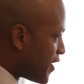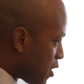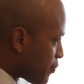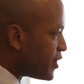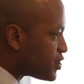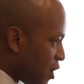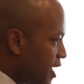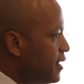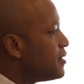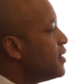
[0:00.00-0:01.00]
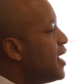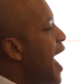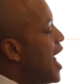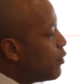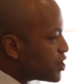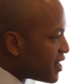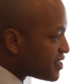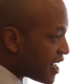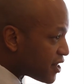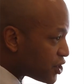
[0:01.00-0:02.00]
fingerprints on it, and it was going to
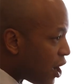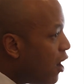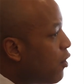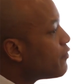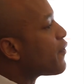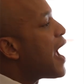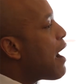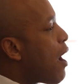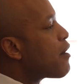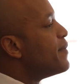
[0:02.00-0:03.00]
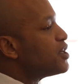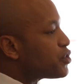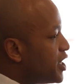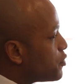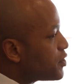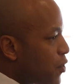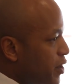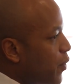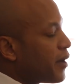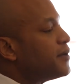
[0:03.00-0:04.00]
set the tone for how our administration was
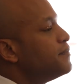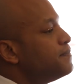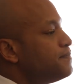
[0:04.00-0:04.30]
going to run.